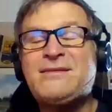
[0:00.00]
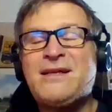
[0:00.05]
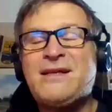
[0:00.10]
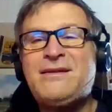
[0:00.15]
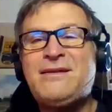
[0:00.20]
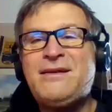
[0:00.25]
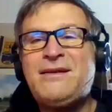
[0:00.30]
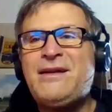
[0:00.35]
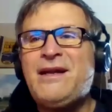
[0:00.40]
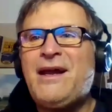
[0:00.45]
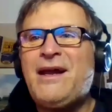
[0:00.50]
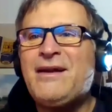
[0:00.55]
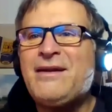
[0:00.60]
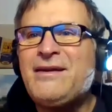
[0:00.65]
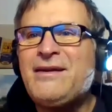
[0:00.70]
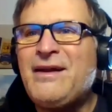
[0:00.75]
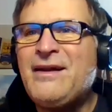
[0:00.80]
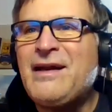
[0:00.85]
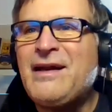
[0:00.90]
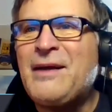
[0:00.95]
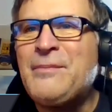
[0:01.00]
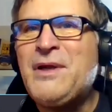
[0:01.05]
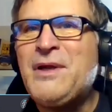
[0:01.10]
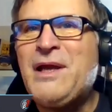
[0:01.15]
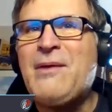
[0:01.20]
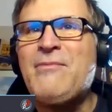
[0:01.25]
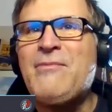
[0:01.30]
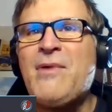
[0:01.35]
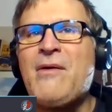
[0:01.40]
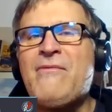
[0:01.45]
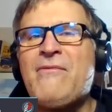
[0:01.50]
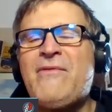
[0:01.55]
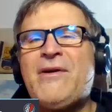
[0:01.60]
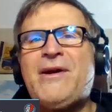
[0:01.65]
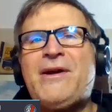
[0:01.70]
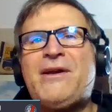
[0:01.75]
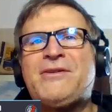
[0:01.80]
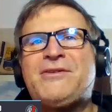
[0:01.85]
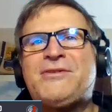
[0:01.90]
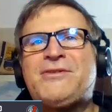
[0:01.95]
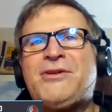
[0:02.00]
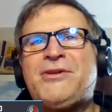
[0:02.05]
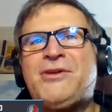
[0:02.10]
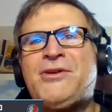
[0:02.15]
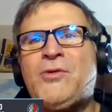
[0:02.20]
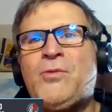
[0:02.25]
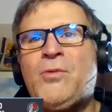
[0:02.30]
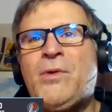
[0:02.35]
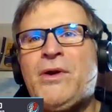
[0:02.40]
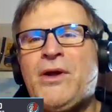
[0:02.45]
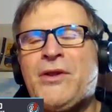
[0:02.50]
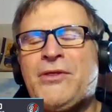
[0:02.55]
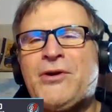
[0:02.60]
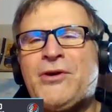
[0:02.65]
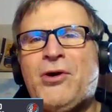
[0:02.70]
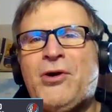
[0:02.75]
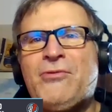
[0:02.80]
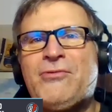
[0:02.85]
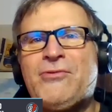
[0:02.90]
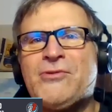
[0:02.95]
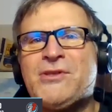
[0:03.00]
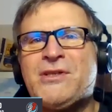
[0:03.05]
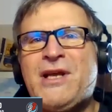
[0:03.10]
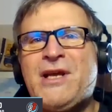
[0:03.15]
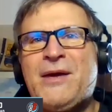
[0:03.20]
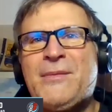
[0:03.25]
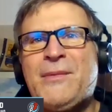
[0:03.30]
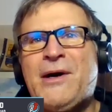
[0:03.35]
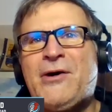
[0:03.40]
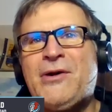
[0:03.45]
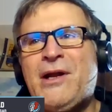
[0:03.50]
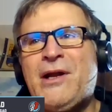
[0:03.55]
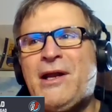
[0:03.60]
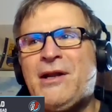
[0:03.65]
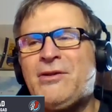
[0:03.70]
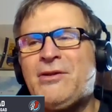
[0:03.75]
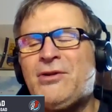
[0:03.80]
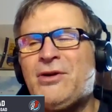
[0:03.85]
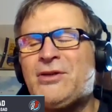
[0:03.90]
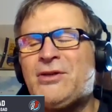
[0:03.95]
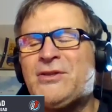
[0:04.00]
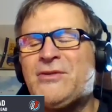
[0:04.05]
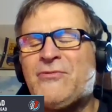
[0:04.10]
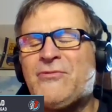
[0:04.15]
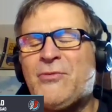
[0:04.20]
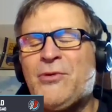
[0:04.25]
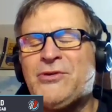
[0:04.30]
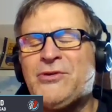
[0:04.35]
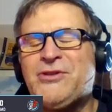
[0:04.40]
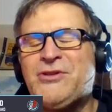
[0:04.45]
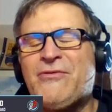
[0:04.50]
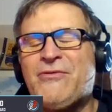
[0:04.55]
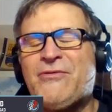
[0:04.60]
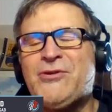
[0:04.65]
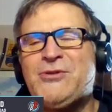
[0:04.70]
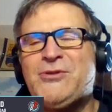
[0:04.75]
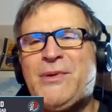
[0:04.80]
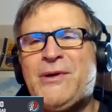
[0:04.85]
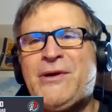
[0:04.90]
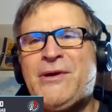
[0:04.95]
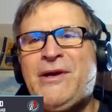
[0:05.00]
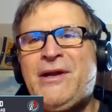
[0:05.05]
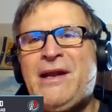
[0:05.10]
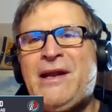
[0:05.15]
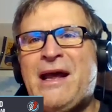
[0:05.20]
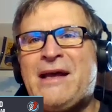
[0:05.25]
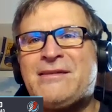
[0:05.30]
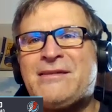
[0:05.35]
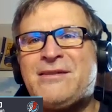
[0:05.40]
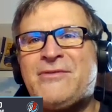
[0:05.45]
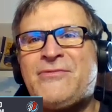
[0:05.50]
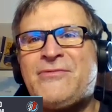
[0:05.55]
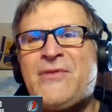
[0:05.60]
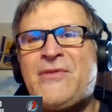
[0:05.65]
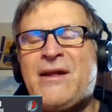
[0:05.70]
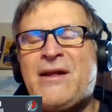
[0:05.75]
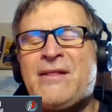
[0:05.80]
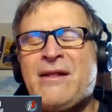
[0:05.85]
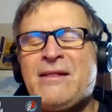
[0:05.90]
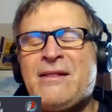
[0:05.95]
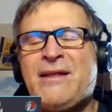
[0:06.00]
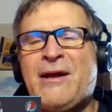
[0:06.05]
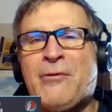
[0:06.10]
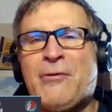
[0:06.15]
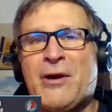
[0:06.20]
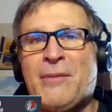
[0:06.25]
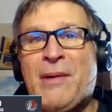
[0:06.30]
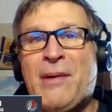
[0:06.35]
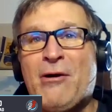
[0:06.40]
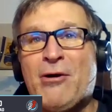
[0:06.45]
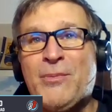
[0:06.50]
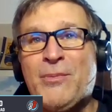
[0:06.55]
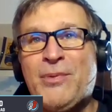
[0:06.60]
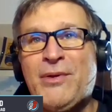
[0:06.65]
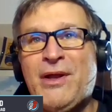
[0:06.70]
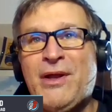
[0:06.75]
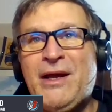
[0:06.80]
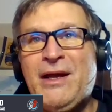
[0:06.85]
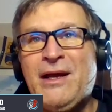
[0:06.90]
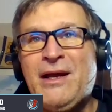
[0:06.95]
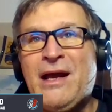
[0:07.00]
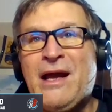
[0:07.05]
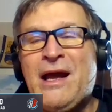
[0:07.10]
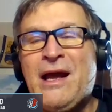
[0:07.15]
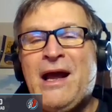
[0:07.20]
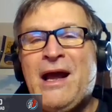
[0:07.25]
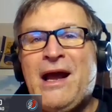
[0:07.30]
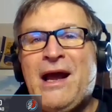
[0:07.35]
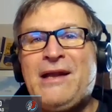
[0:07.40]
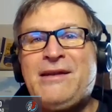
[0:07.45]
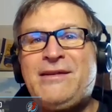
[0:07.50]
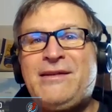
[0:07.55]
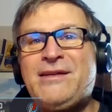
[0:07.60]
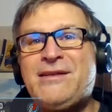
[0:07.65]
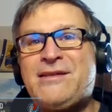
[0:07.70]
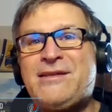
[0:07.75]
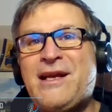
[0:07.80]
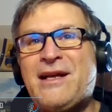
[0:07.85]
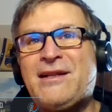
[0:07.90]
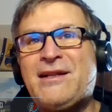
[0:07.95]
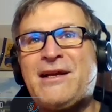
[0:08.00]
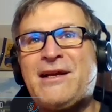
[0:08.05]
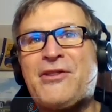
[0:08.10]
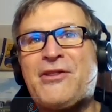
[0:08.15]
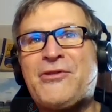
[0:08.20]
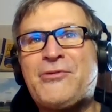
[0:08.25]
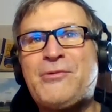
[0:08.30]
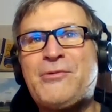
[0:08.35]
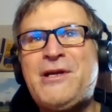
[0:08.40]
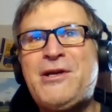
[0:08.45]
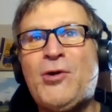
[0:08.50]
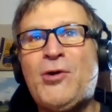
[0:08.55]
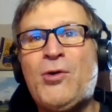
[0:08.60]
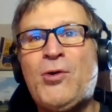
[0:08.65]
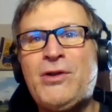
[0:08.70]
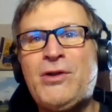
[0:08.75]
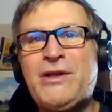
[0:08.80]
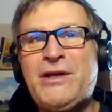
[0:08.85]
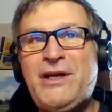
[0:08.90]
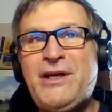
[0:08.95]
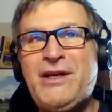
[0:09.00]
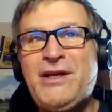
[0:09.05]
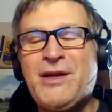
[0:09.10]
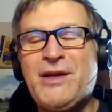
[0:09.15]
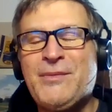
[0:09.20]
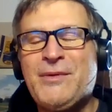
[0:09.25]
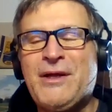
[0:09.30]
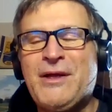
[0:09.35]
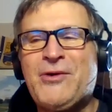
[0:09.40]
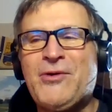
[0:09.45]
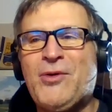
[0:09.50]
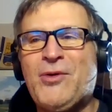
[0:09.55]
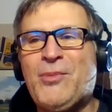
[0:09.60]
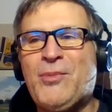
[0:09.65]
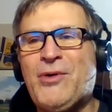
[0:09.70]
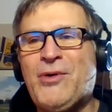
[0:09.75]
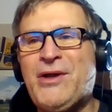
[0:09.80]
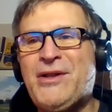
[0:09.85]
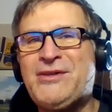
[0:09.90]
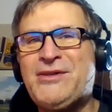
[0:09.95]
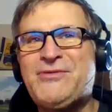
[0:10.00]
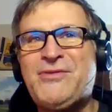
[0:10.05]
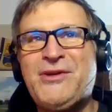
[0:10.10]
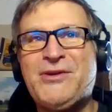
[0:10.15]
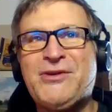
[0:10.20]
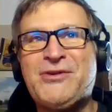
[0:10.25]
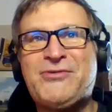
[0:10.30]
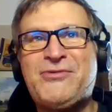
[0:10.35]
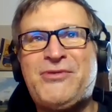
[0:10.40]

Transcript: I did, and and I became very concerned when the Gophers came out and looked for most of the first period as if they they were on a power play and didn't take like a three goal lead, and I'm like, oh boy, this feels